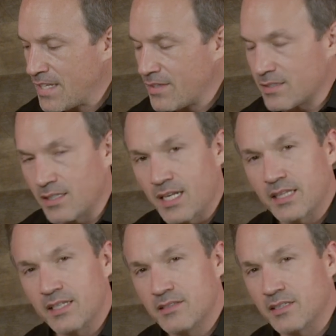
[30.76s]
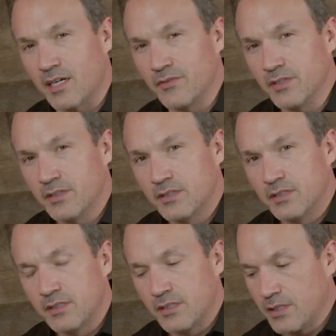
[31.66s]
There's a lot of things to cover.
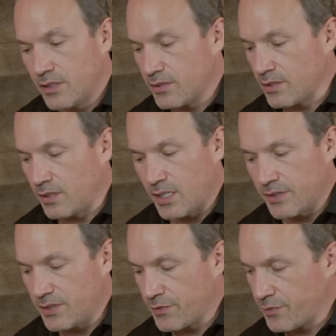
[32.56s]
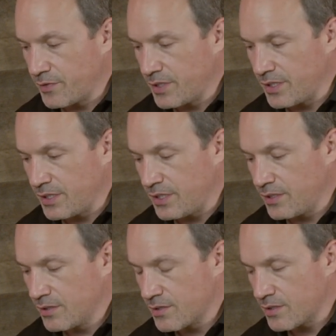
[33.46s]
There's a lot of different
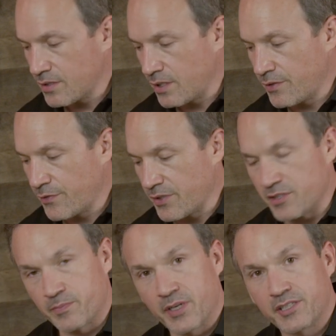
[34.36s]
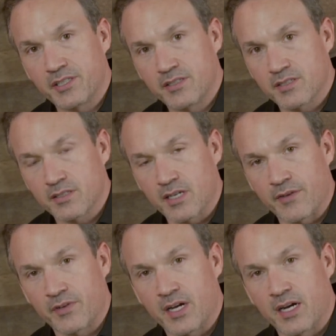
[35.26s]
years, a lot of different expressions.
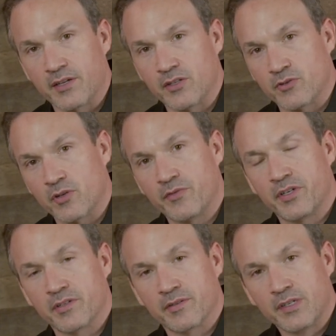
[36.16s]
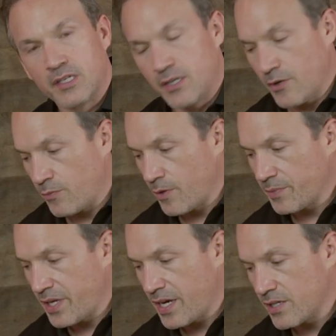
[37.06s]
I've got the 12-year rum
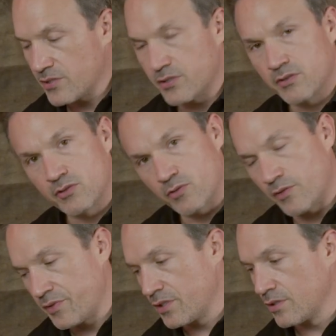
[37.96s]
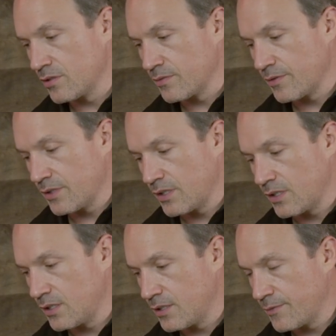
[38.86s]
cask, 12-year
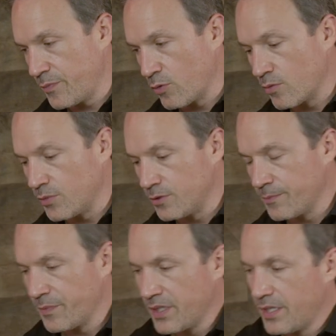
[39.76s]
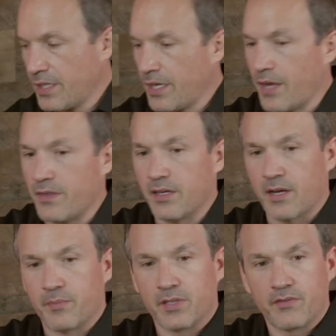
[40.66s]
normal, and then
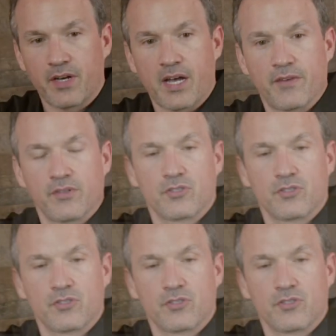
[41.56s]
I believe I have a